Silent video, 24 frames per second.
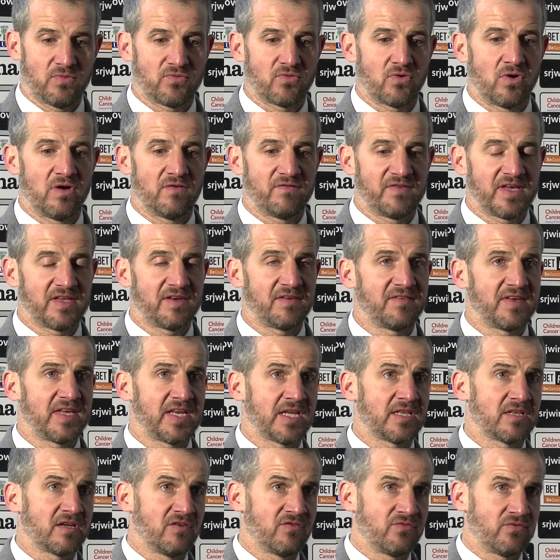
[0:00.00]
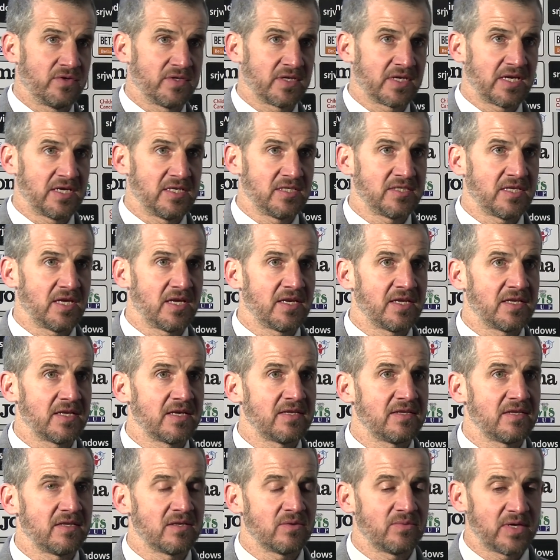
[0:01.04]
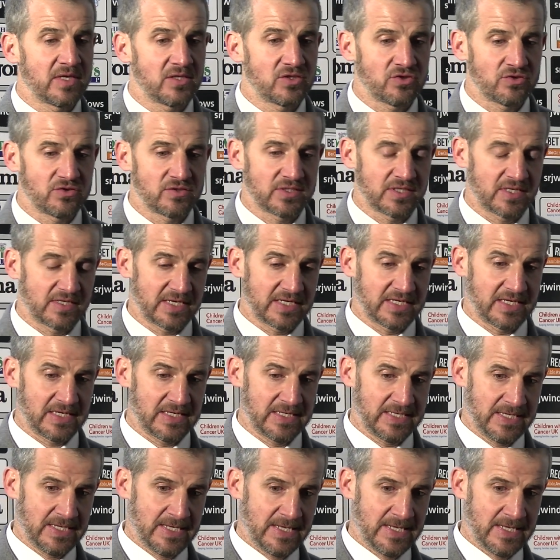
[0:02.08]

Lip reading: We've got a very, very tough one against Derry United away on Tuesday night.